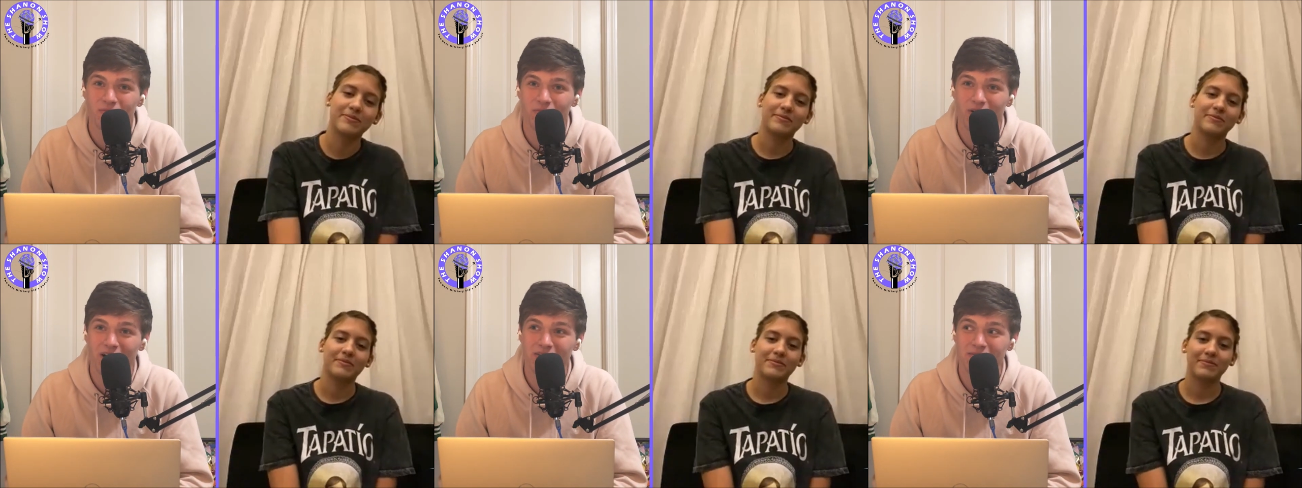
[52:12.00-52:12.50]

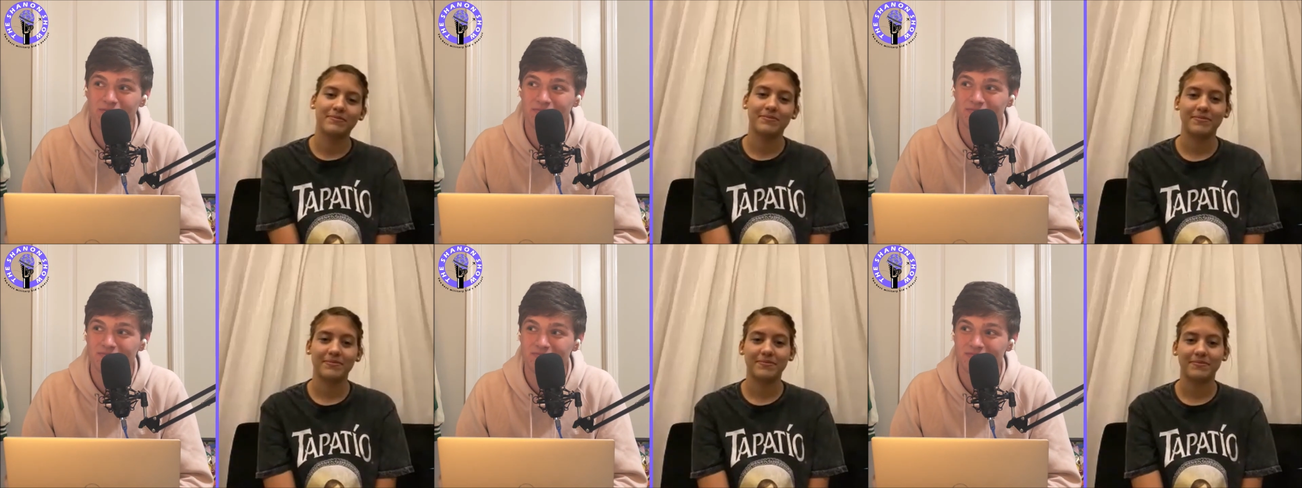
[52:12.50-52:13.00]
Speaker 1: Wow.
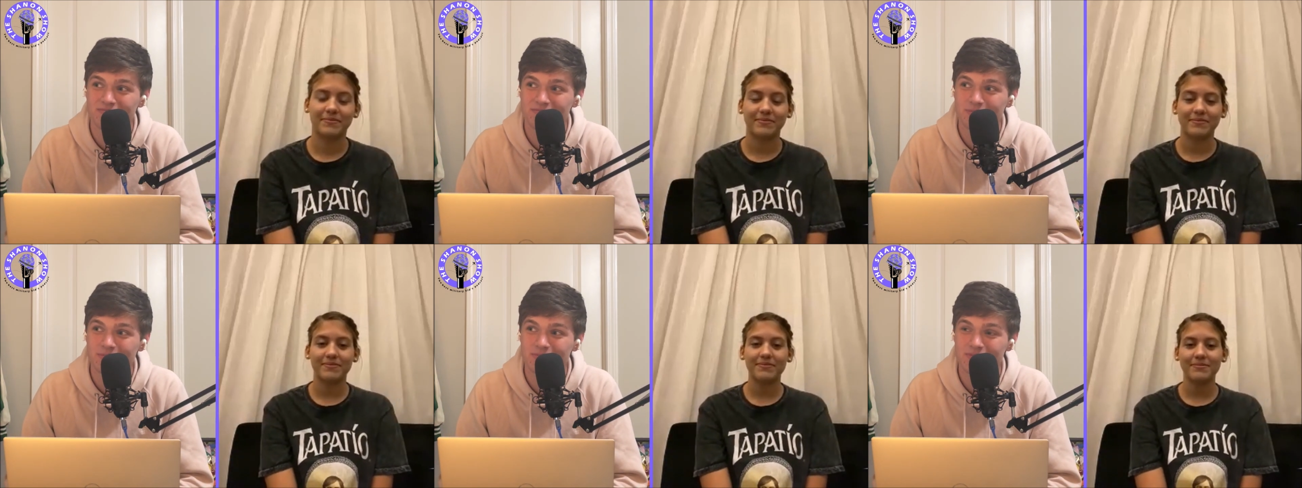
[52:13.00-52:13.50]

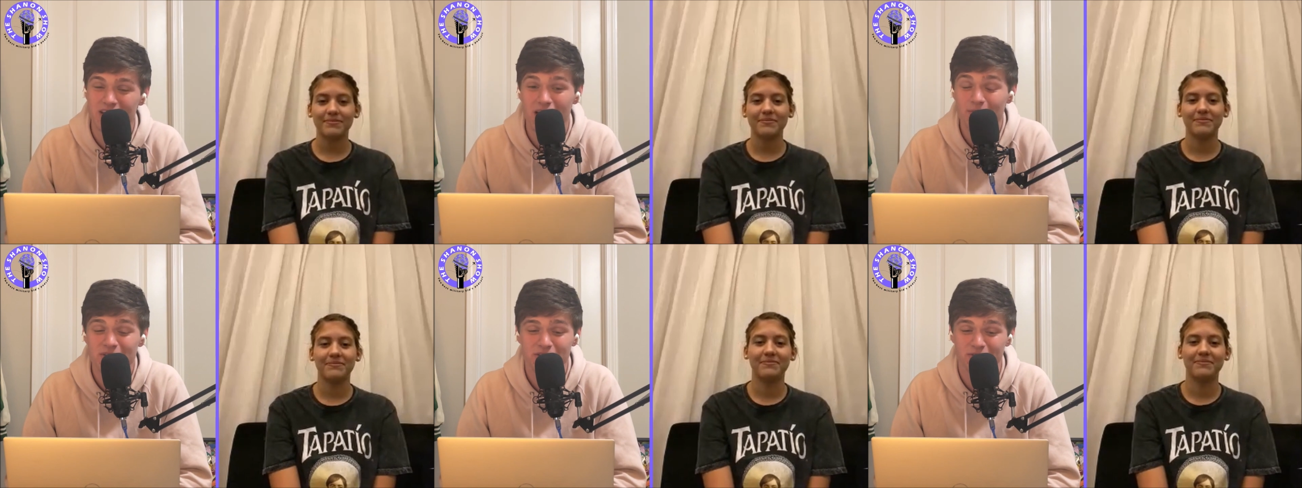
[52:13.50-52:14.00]

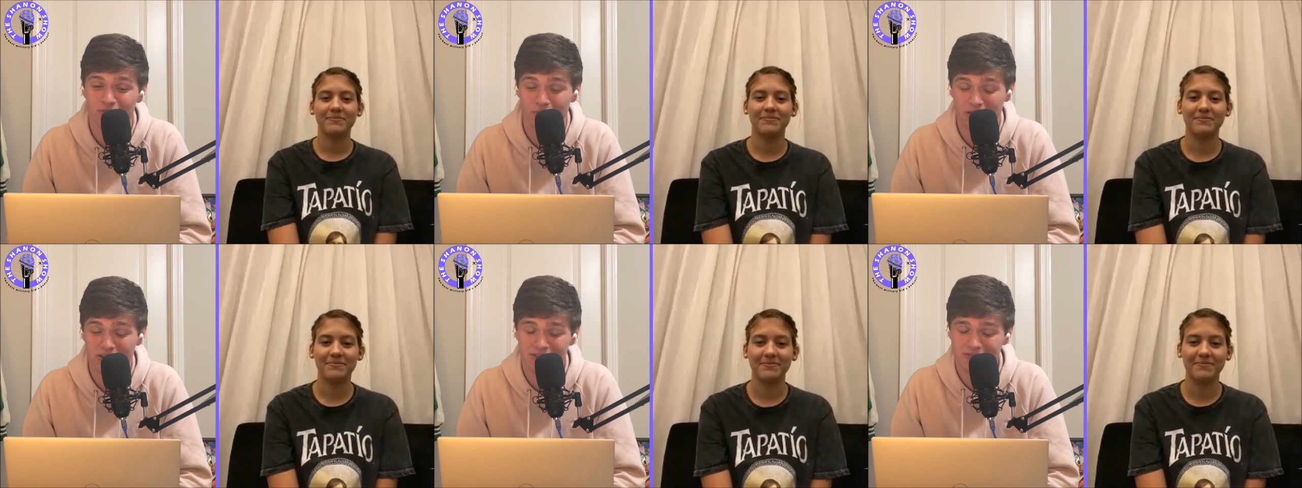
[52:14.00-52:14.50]
Time isn't
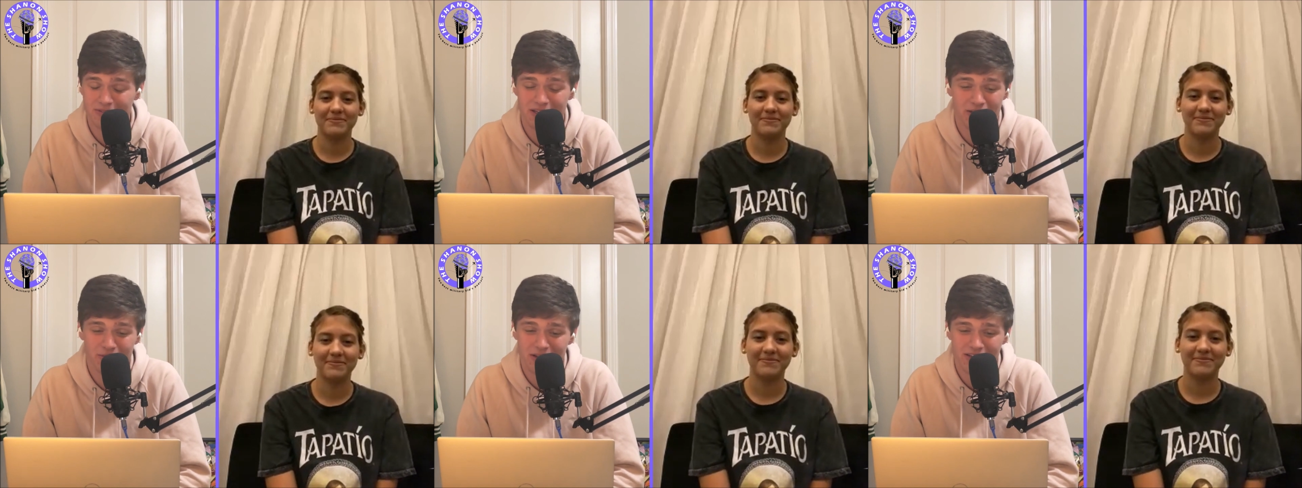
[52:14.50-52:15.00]
real
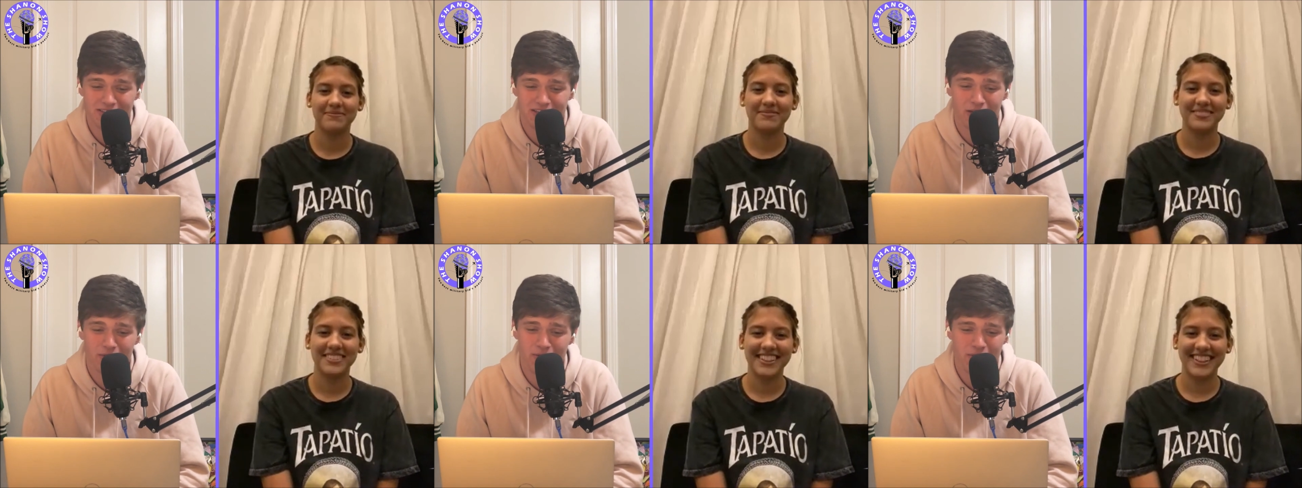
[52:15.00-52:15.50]
anyways.
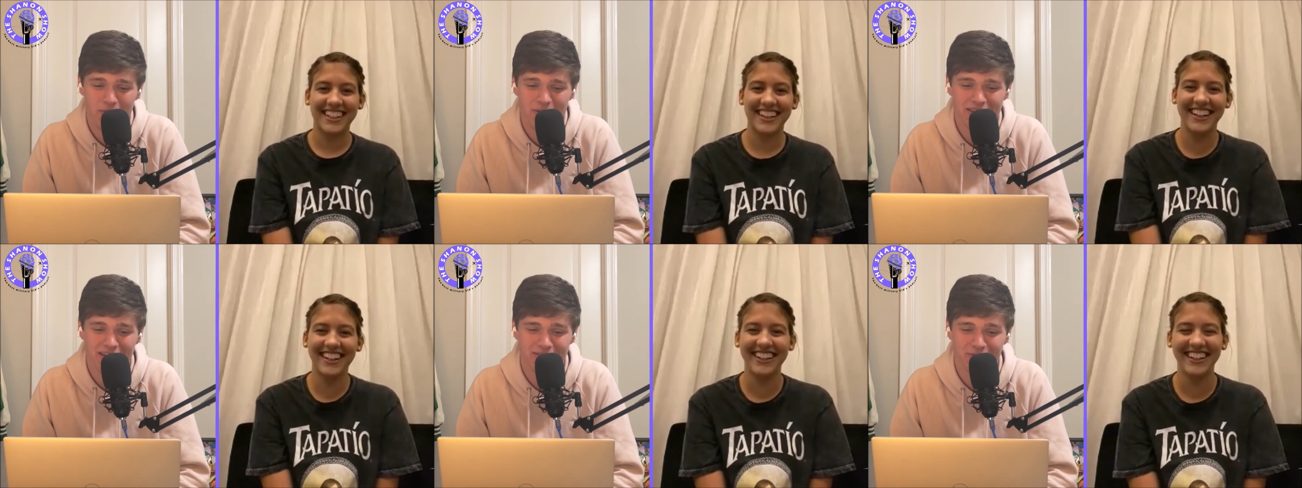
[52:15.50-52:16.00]
Like we we
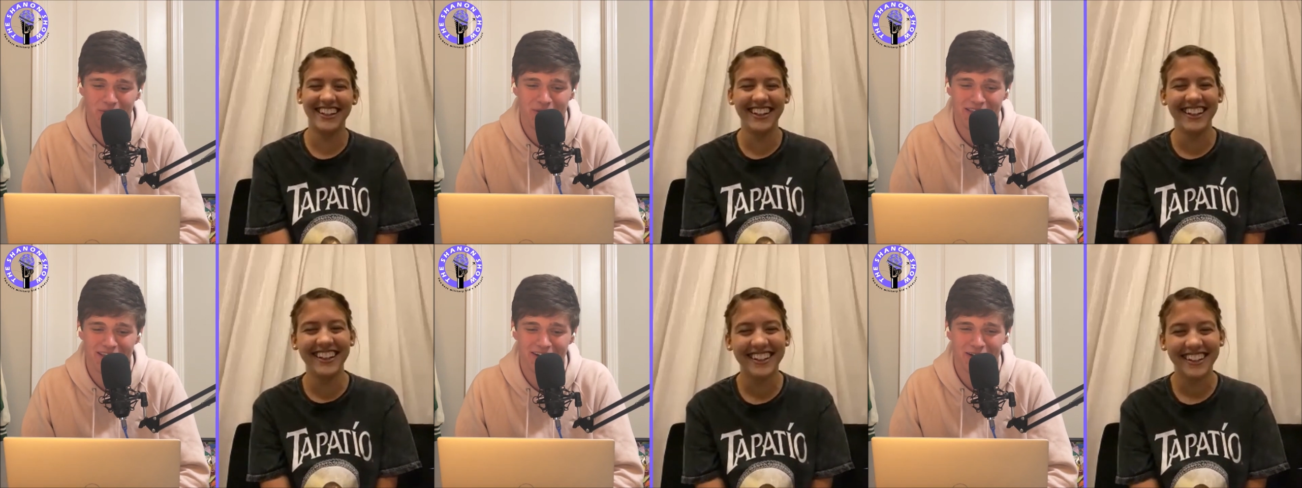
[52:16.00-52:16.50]
made that we
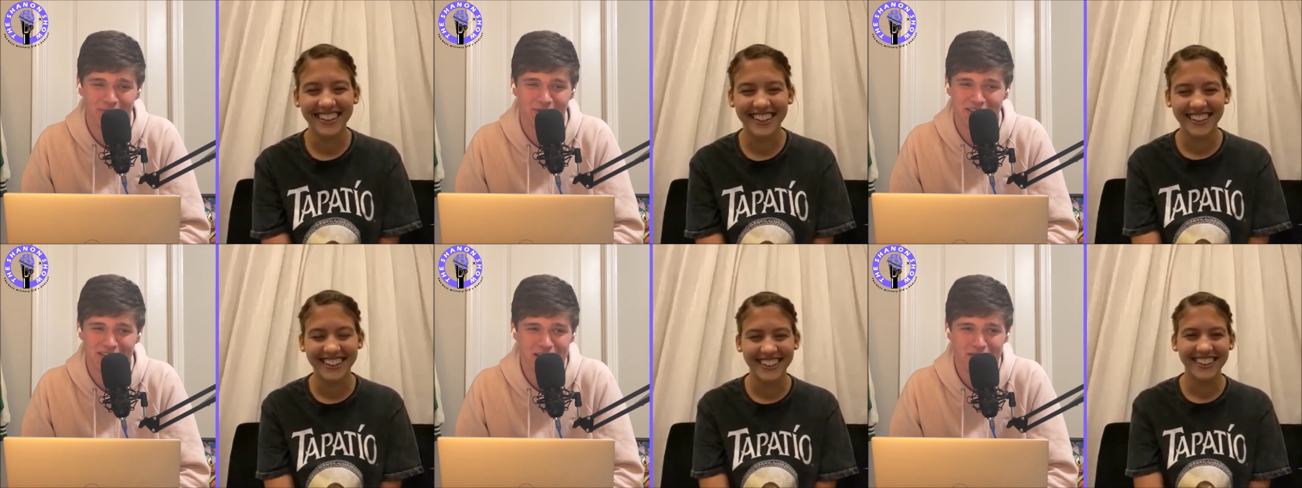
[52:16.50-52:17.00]
made that up. It
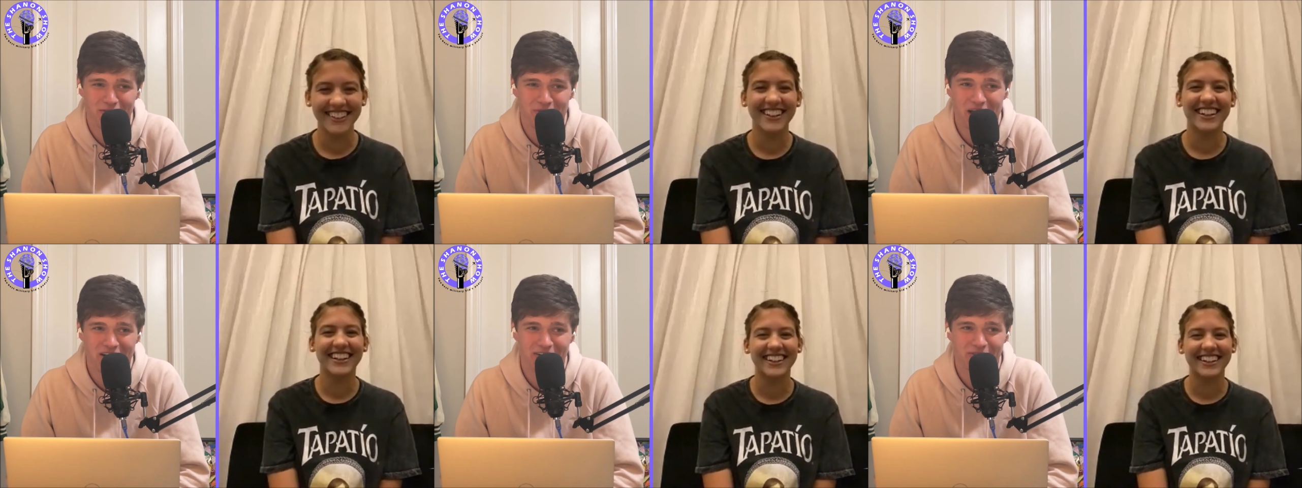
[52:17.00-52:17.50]
doesn't even
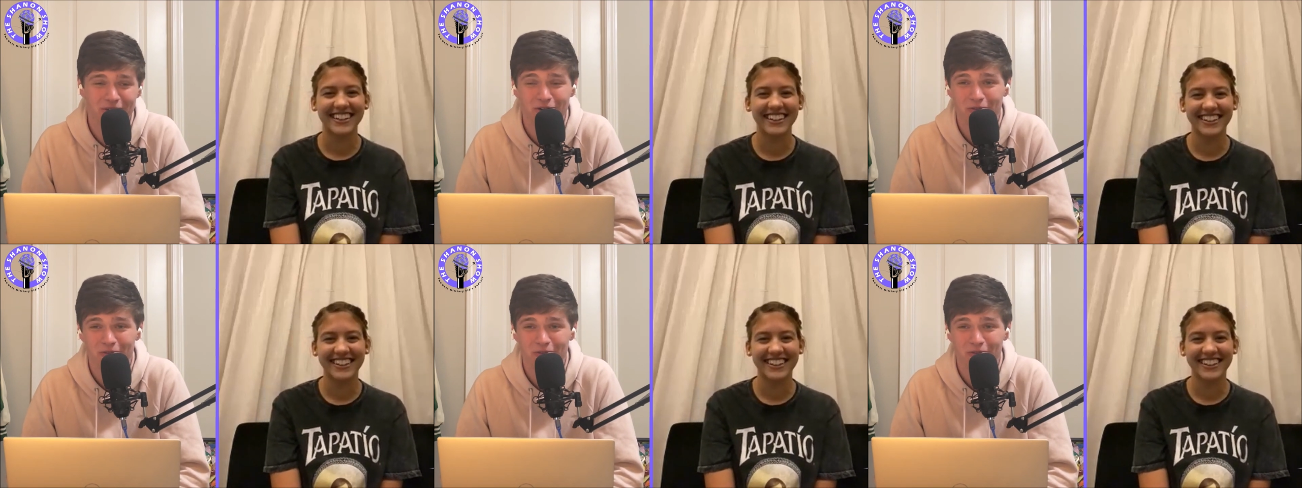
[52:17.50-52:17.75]
matter.